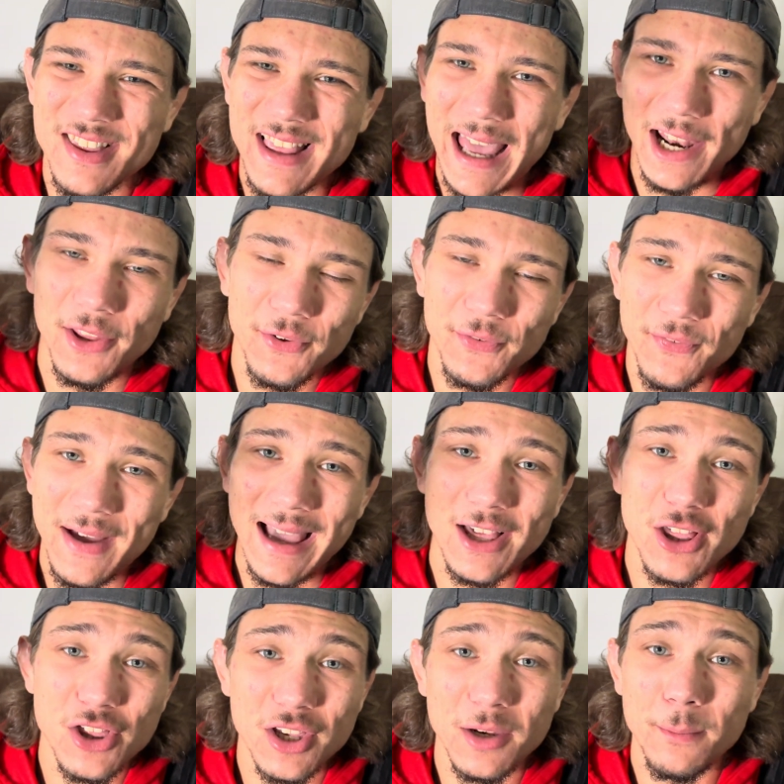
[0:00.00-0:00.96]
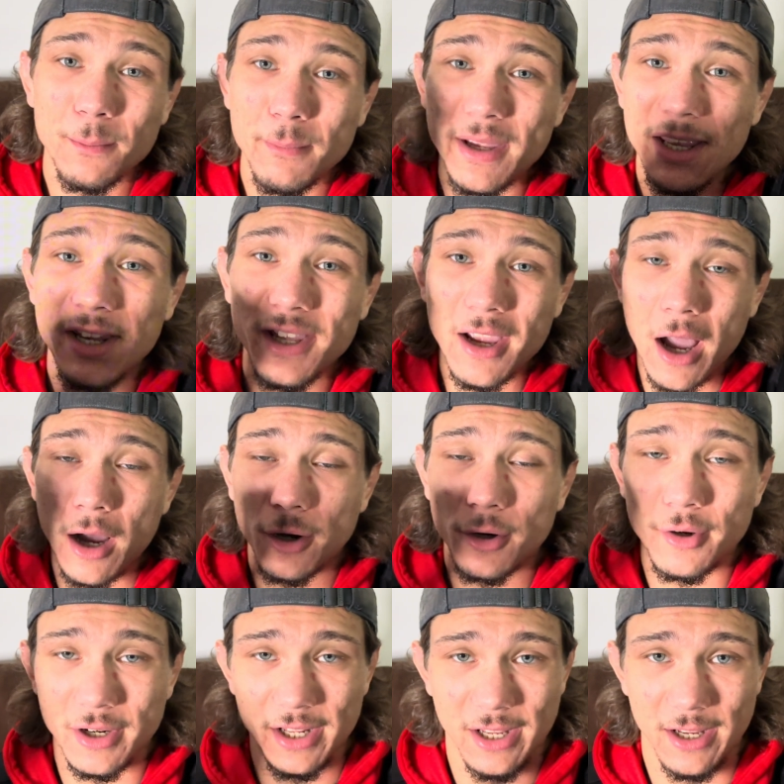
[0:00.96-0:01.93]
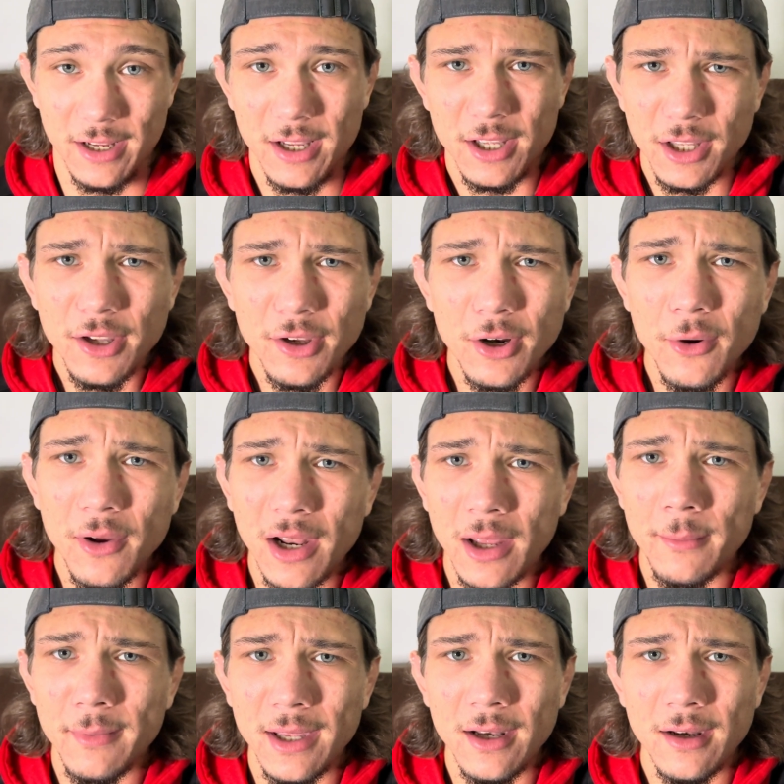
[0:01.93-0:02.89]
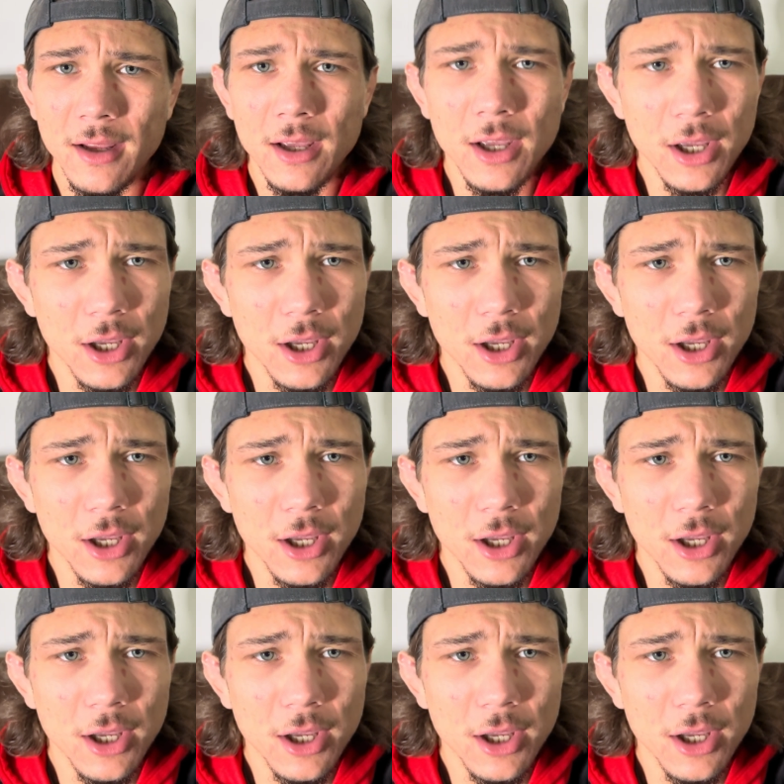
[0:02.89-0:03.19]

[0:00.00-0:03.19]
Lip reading: satisfaction and mediocrity. You know what I mean?